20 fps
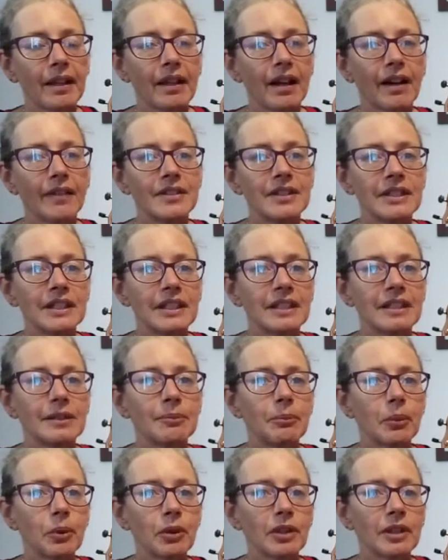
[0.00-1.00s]
Obviously, the
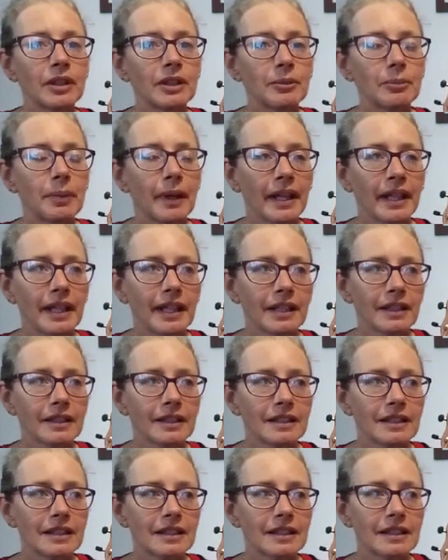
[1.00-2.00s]
more you pay,
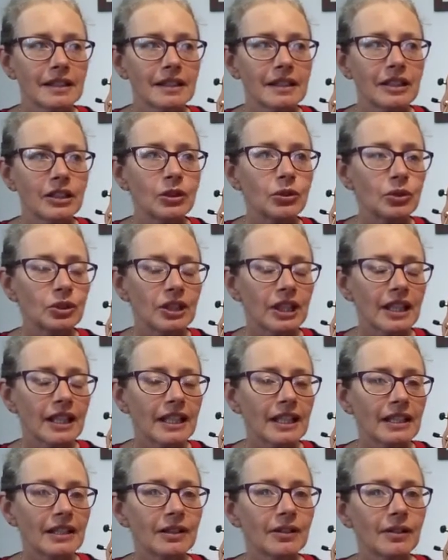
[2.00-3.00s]
usually
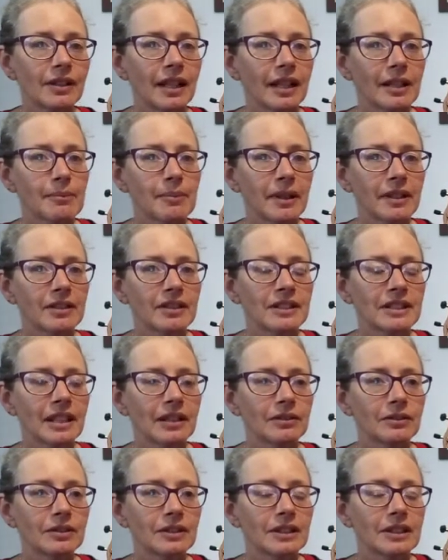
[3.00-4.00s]
you'll get a better
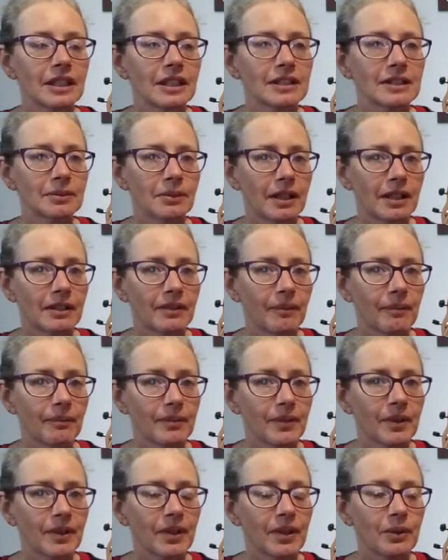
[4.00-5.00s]
sound as well.
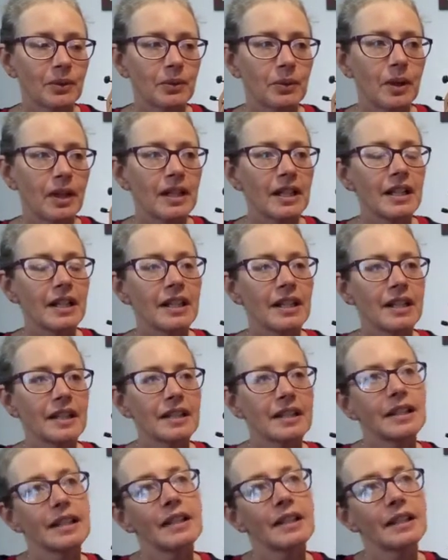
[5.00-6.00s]
So
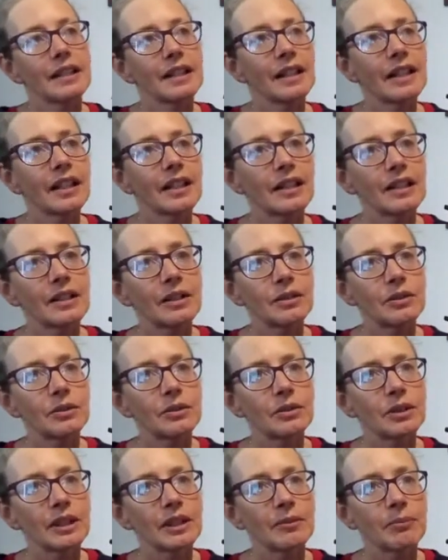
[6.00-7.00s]

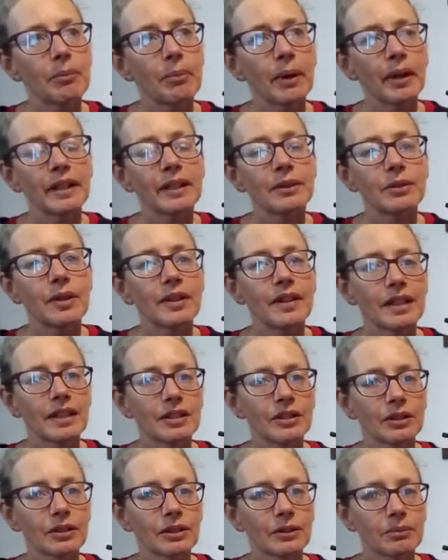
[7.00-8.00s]
you can buy within
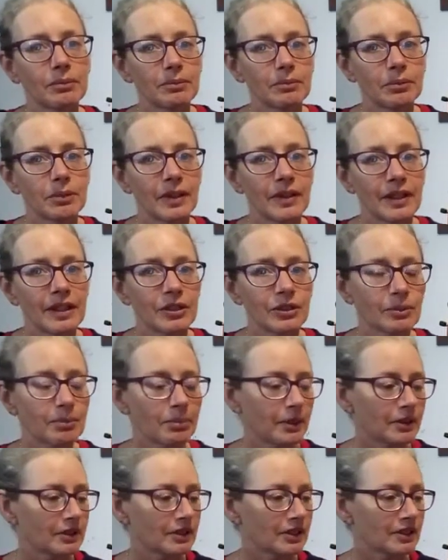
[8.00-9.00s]
your
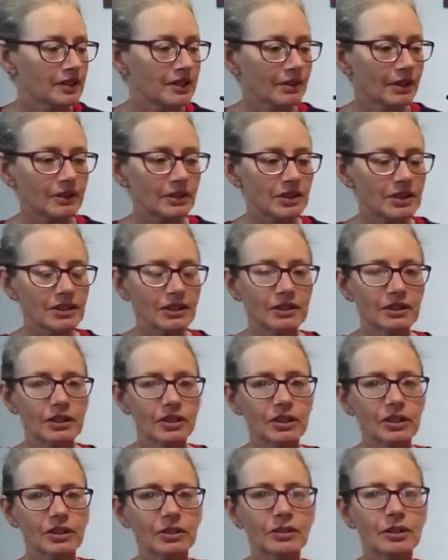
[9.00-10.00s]
budget. So I'm just going to
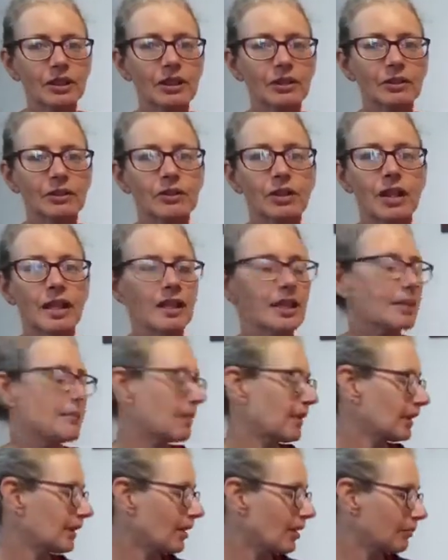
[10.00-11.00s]
show you
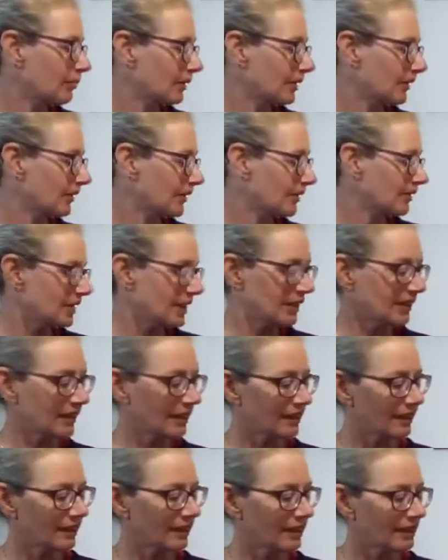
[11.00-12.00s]
a couple. So this
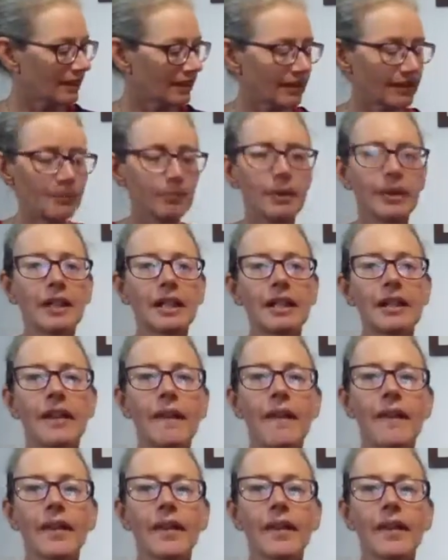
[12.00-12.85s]
is my